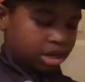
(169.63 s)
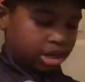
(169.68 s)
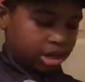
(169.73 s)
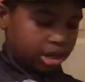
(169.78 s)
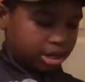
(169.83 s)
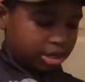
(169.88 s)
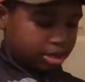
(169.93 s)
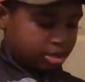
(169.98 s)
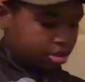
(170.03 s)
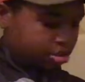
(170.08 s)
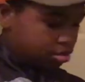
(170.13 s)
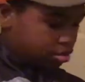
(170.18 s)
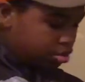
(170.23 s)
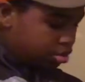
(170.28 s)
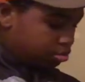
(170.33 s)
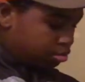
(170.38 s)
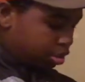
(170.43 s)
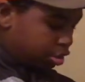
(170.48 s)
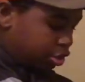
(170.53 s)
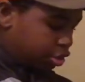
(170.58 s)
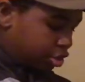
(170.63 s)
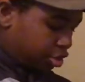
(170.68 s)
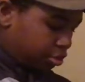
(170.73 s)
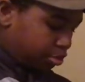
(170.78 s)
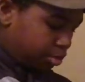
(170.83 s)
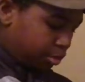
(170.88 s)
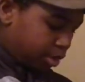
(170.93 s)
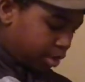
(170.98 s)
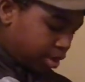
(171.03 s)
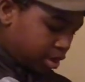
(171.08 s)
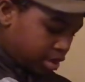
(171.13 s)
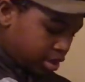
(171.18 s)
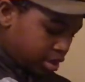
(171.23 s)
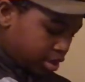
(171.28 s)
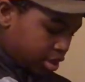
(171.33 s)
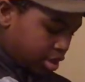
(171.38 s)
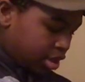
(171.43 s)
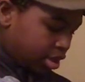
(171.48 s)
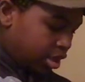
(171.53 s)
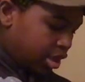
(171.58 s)
that's my jig
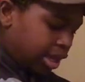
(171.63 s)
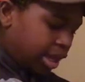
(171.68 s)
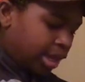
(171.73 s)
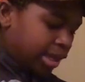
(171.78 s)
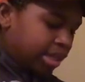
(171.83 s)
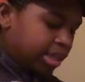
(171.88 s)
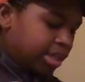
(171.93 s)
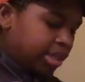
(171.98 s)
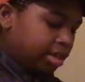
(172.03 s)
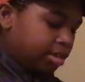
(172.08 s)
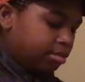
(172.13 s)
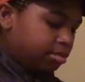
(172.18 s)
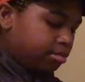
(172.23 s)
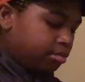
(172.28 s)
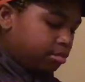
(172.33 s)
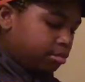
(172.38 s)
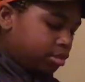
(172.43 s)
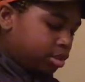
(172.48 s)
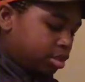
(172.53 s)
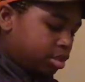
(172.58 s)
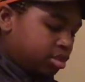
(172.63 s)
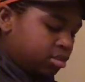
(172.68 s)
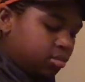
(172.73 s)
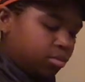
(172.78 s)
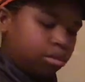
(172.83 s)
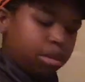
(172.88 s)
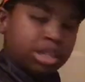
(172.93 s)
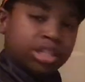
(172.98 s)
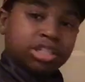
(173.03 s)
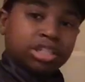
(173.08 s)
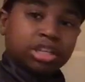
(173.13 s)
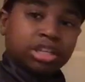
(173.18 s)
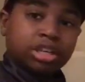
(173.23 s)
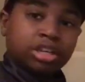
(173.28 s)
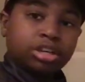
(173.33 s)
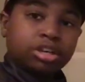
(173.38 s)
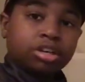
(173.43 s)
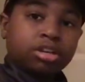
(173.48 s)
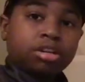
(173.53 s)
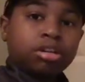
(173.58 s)
baits. I keep some weights in
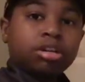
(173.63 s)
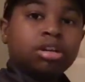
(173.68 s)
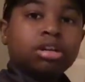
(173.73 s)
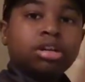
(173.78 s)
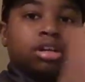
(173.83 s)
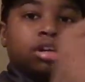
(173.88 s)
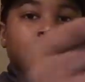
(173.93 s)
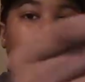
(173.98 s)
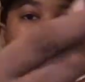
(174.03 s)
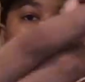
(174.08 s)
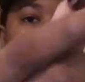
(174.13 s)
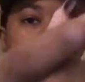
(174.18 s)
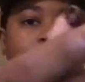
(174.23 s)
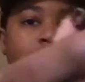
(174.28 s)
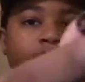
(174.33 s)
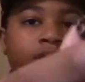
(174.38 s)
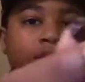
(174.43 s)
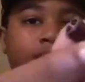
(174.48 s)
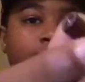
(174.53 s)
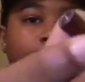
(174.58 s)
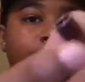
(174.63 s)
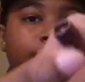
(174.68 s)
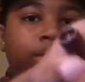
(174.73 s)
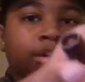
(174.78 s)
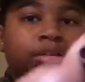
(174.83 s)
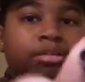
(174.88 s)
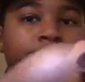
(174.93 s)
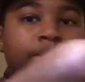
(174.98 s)
here, bully